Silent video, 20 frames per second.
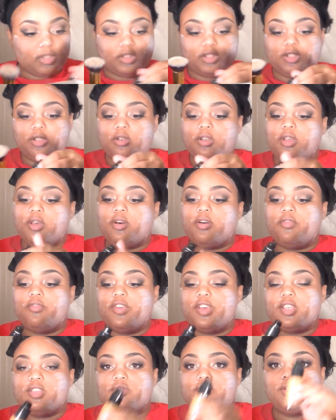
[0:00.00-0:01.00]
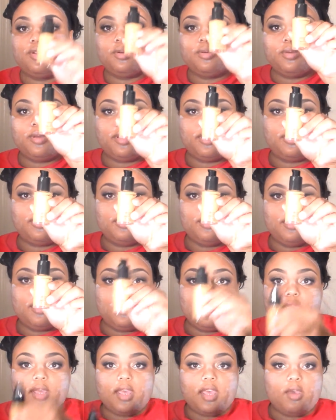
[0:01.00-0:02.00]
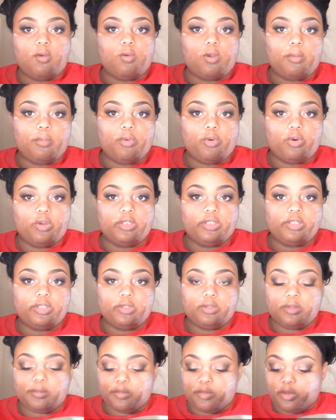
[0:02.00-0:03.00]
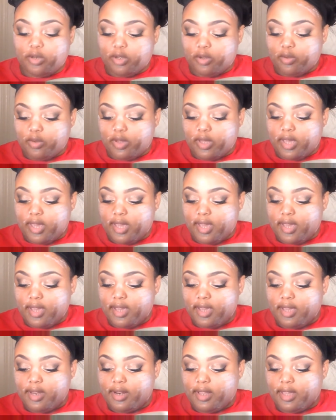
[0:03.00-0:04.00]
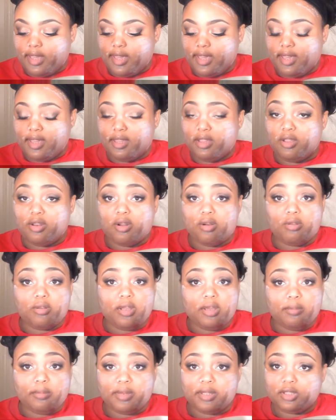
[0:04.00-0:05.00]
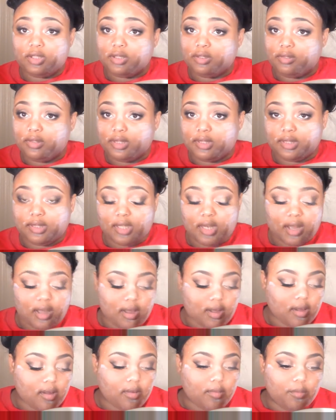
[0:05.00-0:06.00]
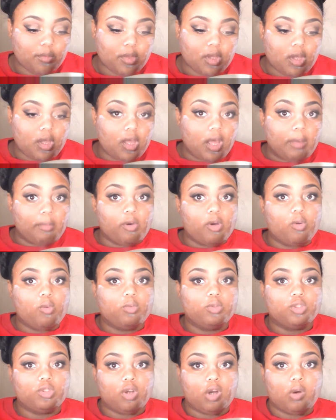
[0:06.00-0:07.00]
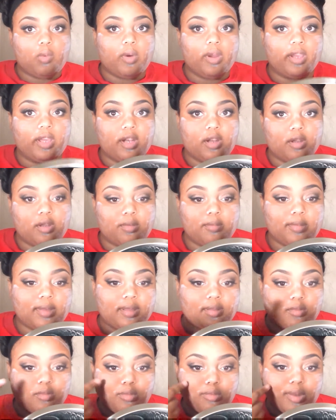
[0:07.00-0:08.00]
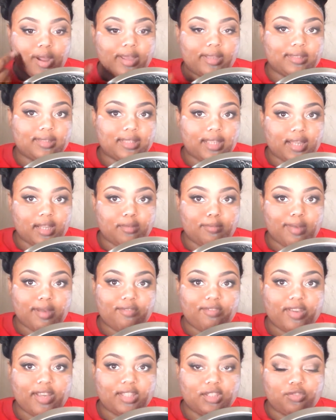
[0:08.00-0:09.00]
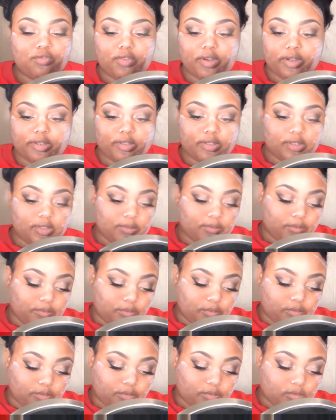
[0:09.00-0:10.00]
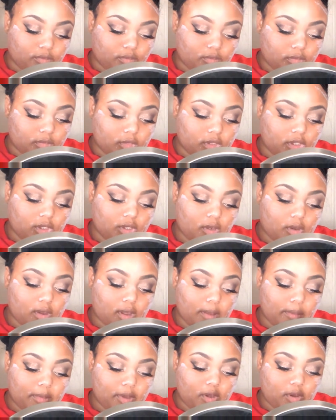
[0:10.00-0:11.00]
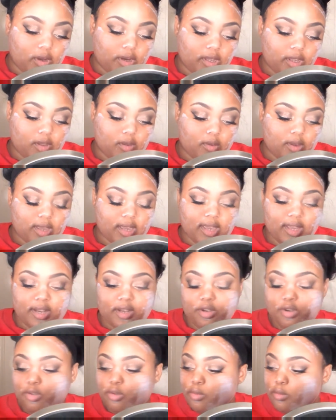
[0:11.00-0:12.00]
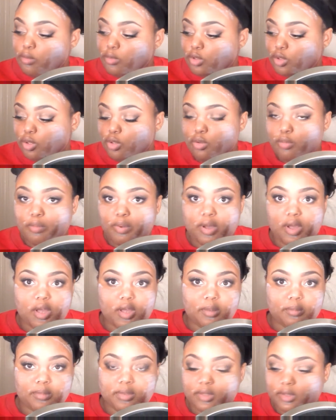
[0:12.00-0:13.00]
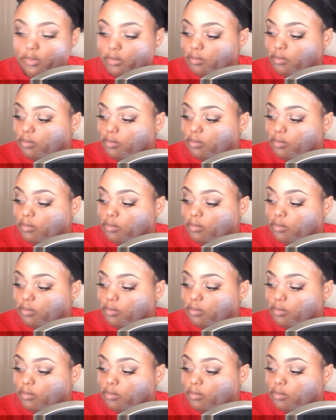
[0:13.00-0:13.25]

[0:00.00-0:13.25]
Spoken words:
Studio Fix Fluid. And what I'm going to do, I'm going to go ahead, and you don't need much of this at all. I'm going to start working on my right side of my face first. So I'm going to go ahead and do 2 pumps.